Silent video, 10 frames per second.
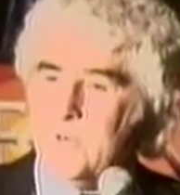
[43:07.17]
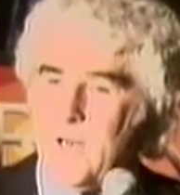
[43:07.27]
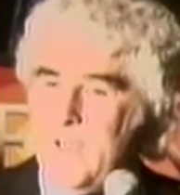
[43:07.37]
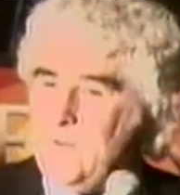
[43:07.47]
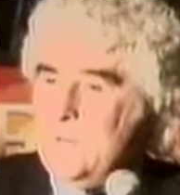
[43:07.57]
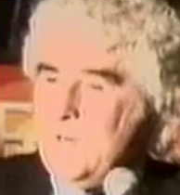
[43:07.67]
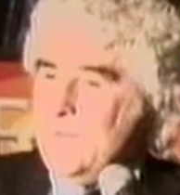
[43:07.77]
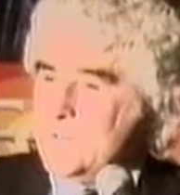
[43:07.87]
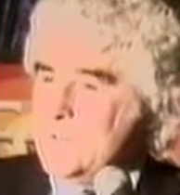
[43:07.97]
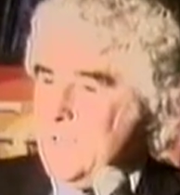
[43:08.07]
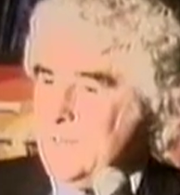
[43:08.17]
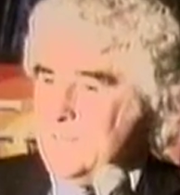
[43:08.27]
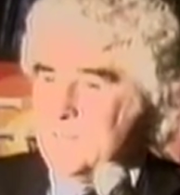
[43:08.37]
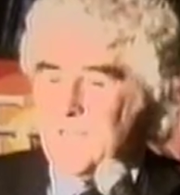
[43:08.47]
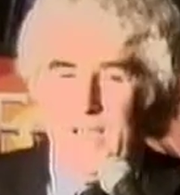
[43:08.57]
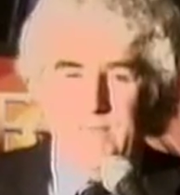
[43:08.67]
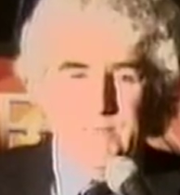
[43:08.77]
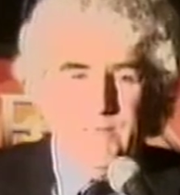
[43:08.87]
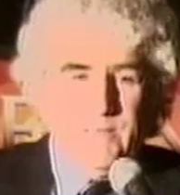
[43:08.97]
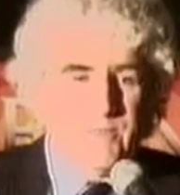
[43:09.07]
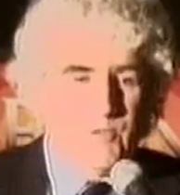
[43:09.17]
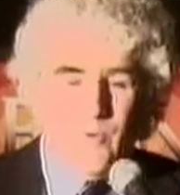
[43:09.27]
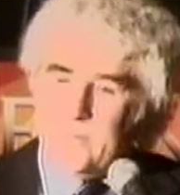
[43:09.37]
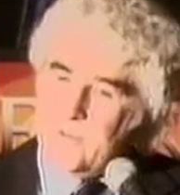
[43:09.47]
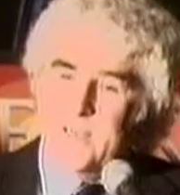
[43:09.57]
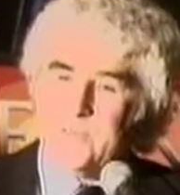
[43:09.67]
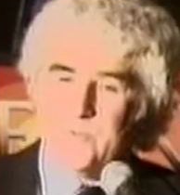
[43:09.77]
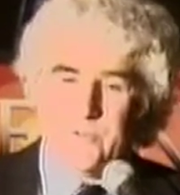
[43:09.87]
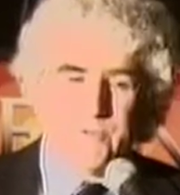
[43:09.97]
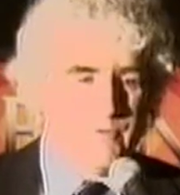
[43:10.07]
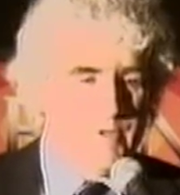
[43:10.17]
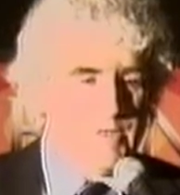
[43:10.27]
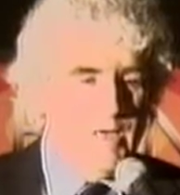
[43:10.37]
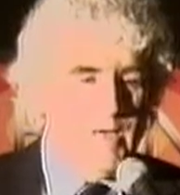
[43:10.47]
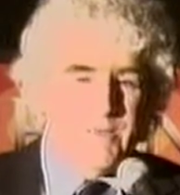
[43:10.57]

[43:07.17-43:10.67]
and I knew that I was ahead of these guys in getting this appointment. They're not supposed to do this.